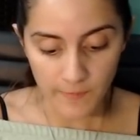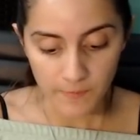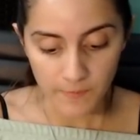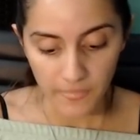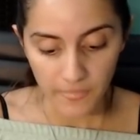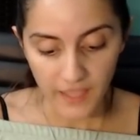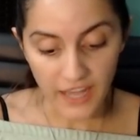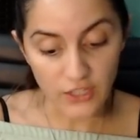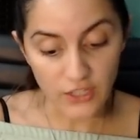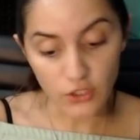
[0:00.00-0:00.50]

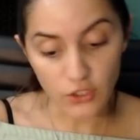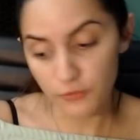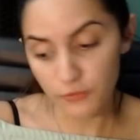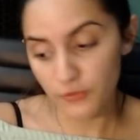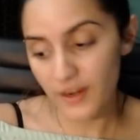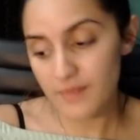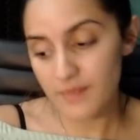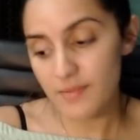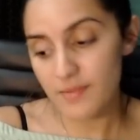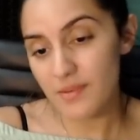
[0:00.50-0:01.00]
And you're
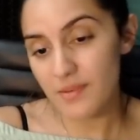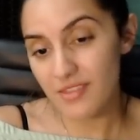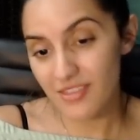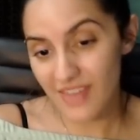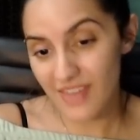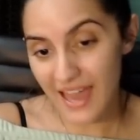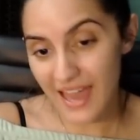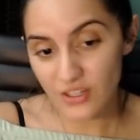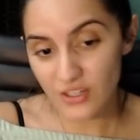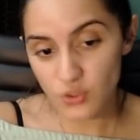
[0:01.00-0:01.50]
afraid maybe
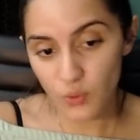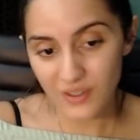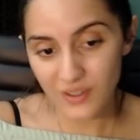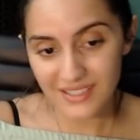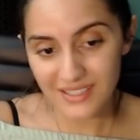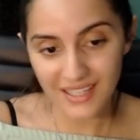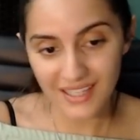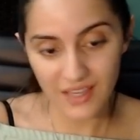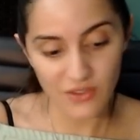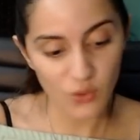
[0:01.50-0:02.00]
that is going to
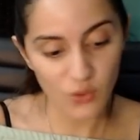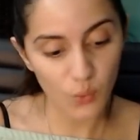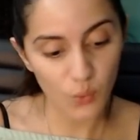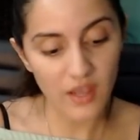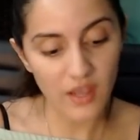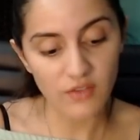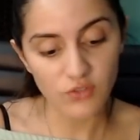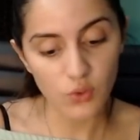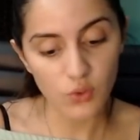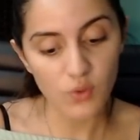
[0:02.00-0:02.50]
get in the
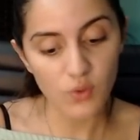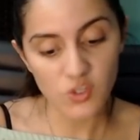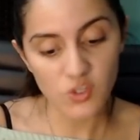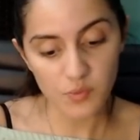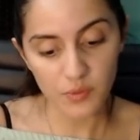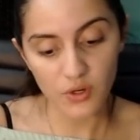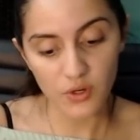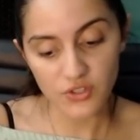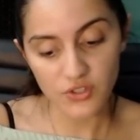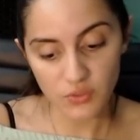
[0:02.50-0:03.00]
way of you and this
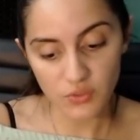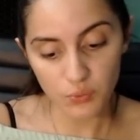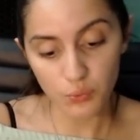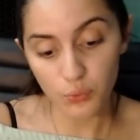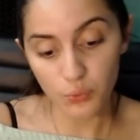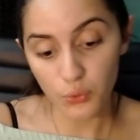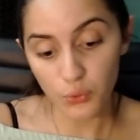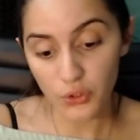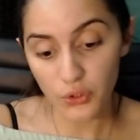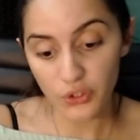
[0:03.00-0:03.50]
person
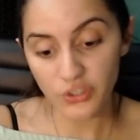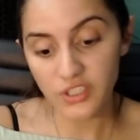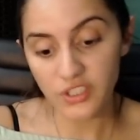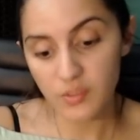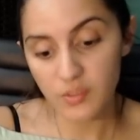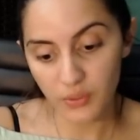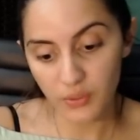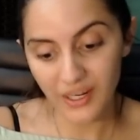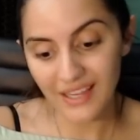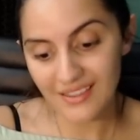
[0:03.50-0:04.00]
really
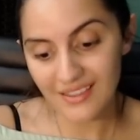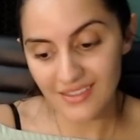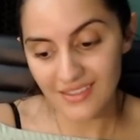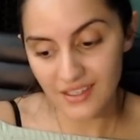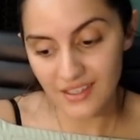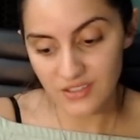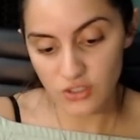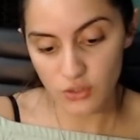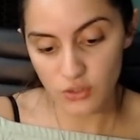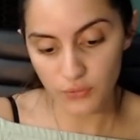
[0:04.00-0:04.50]
bringing
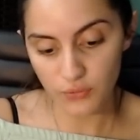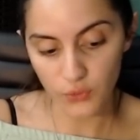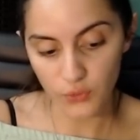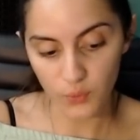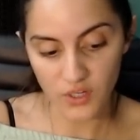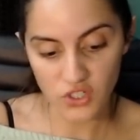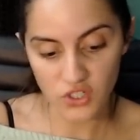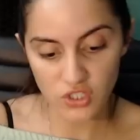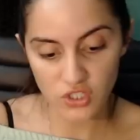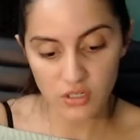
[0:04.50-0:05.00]
things into
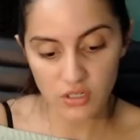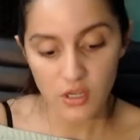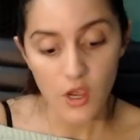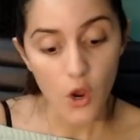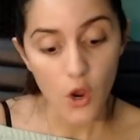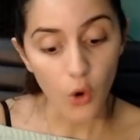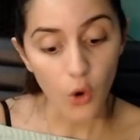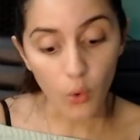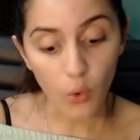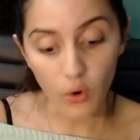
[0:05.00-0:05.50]
fruition,
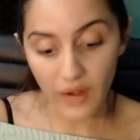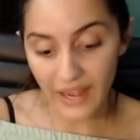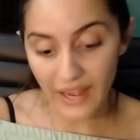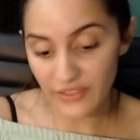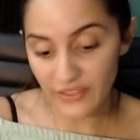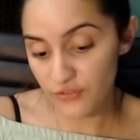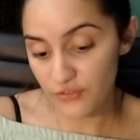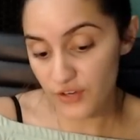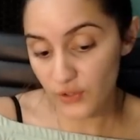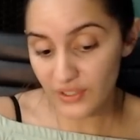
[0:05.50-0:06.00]
or at
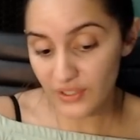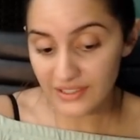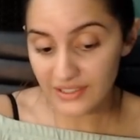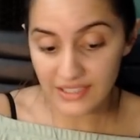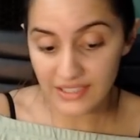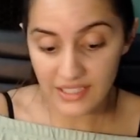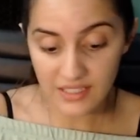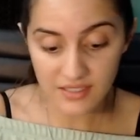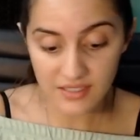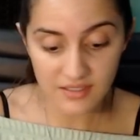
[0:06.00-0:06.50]
the very
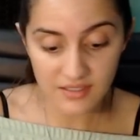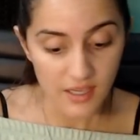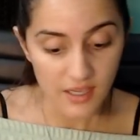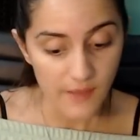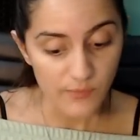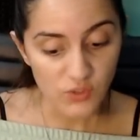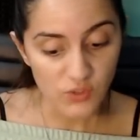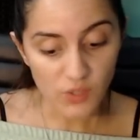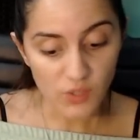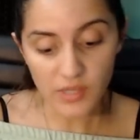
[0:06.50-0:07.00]
least,
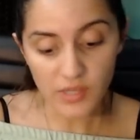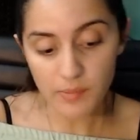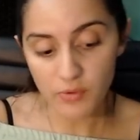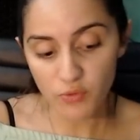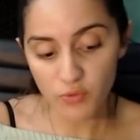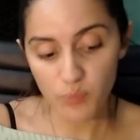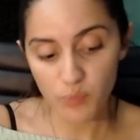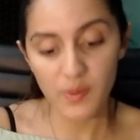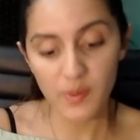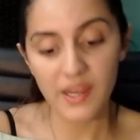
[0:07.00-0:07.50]
some type of
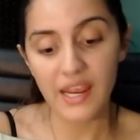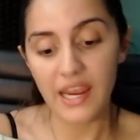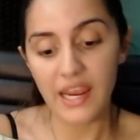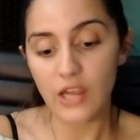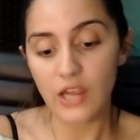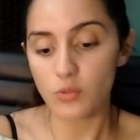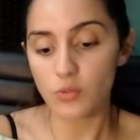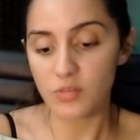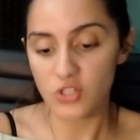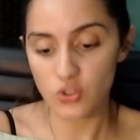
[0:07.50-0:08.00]
pain
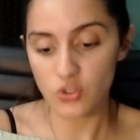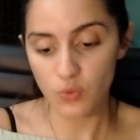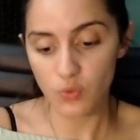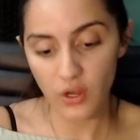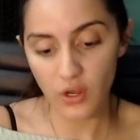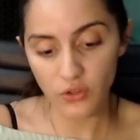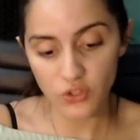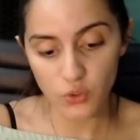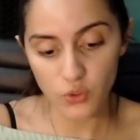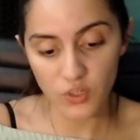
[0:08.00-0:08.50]
or
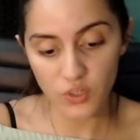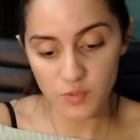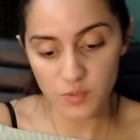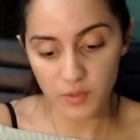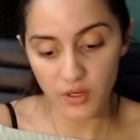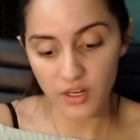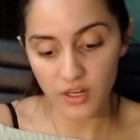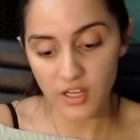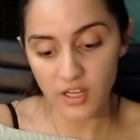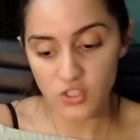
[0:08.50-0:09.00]
betrayal you
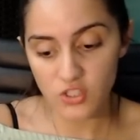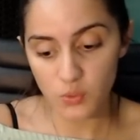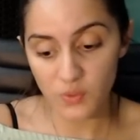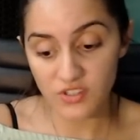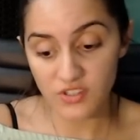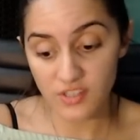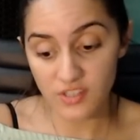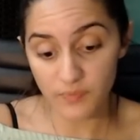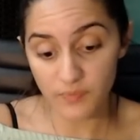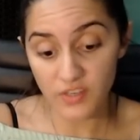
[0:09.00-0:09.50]
experienced with
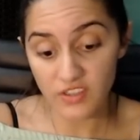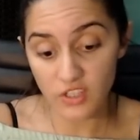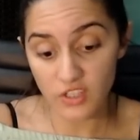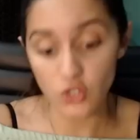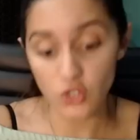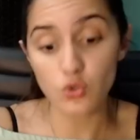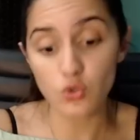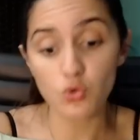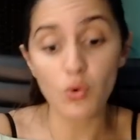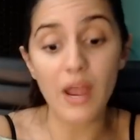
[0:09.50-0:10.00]
something that
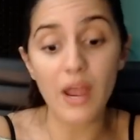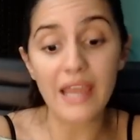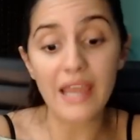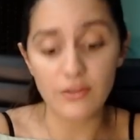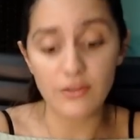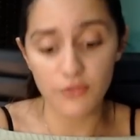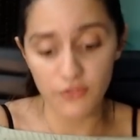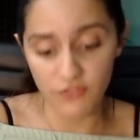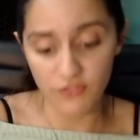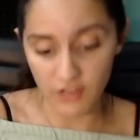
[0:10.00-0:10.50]
you tried
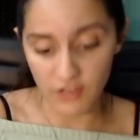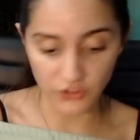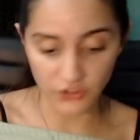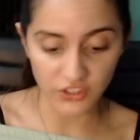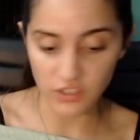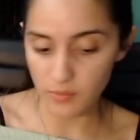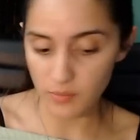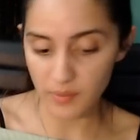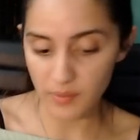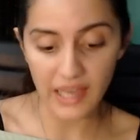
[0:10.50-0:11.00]
and failed in
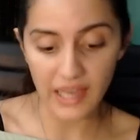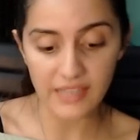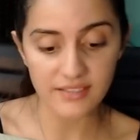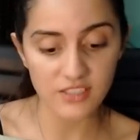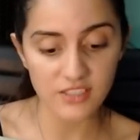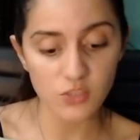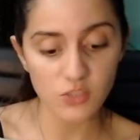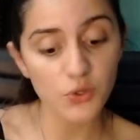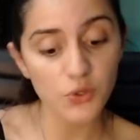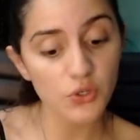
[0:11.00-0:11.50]
the past
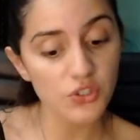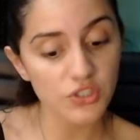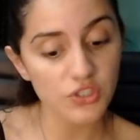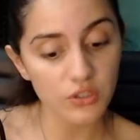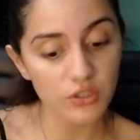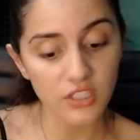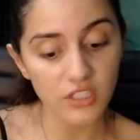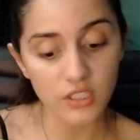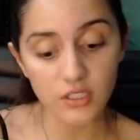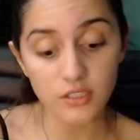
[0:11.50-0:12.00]
is what you're still
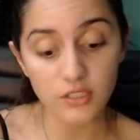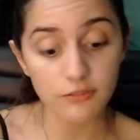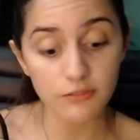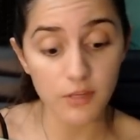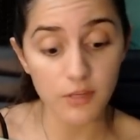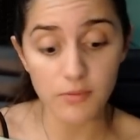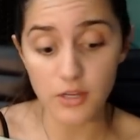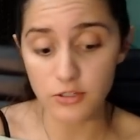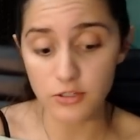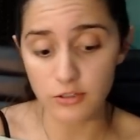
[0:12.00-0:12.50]
healing
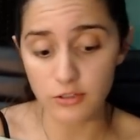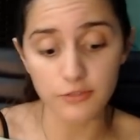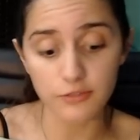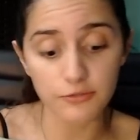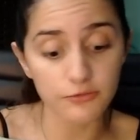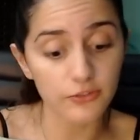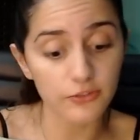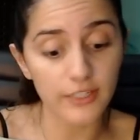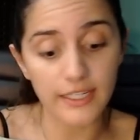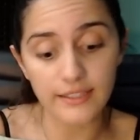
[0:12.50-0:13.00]
from, and you're
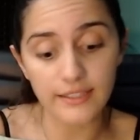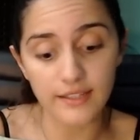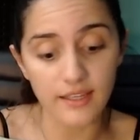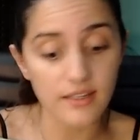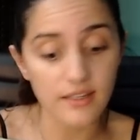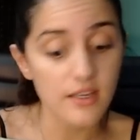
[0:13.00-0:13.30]
afraid that